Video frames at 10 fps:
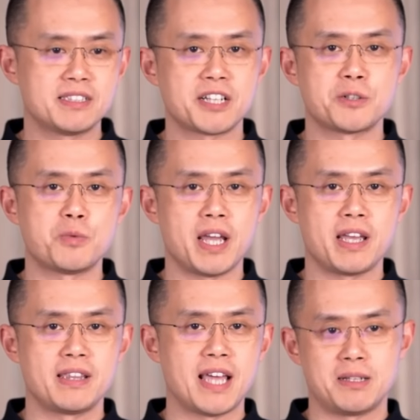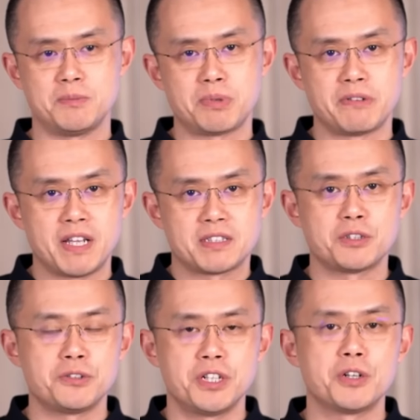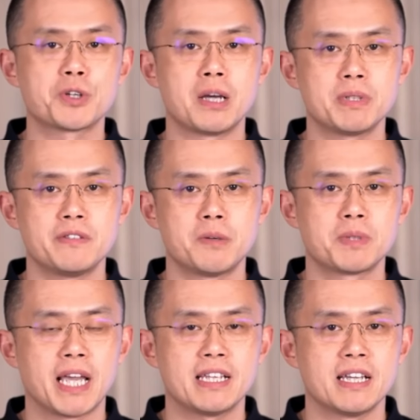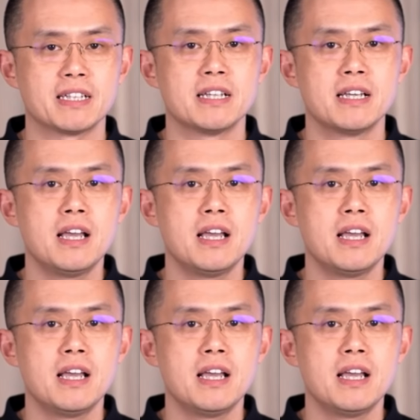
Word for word: in such a way that prevents a two year old company from getting it.